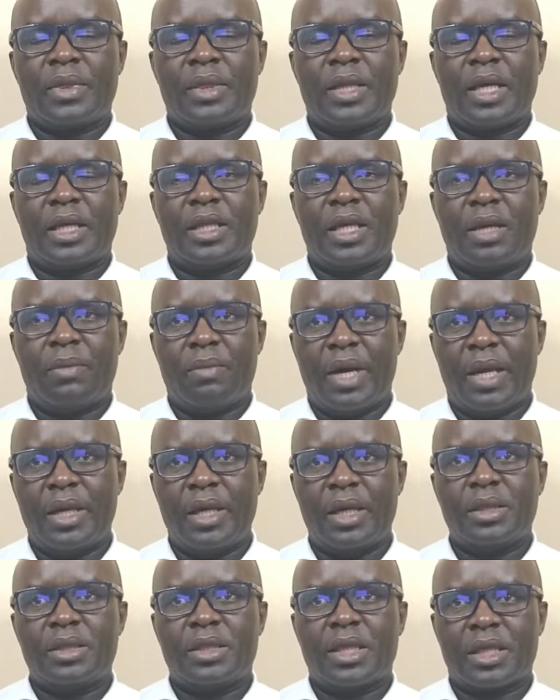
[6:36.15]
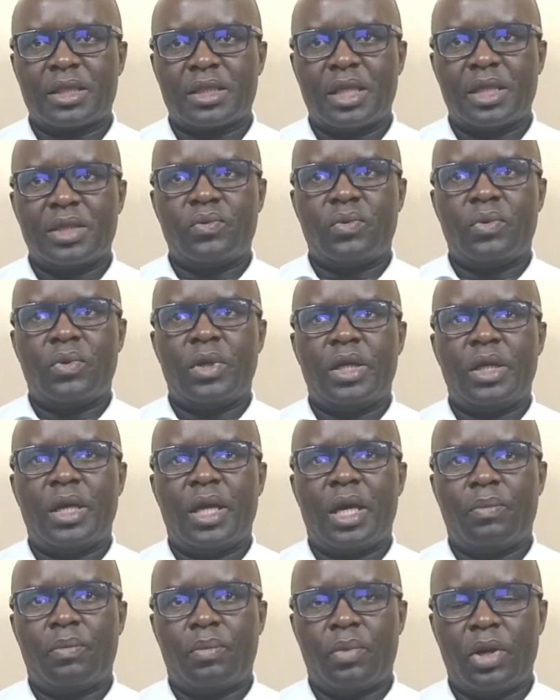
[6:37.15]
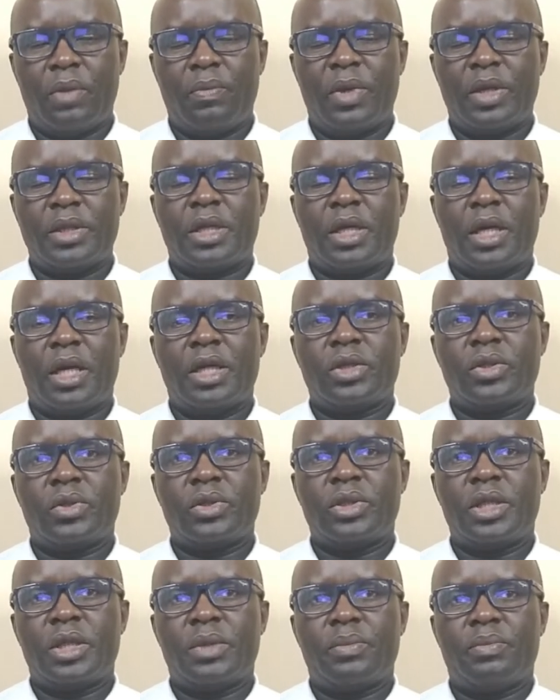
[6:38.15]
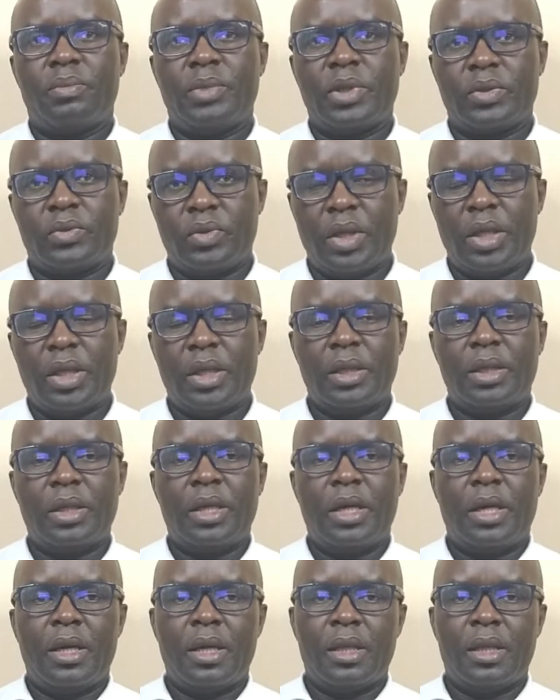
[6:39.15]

that they manage successfully employment relationship between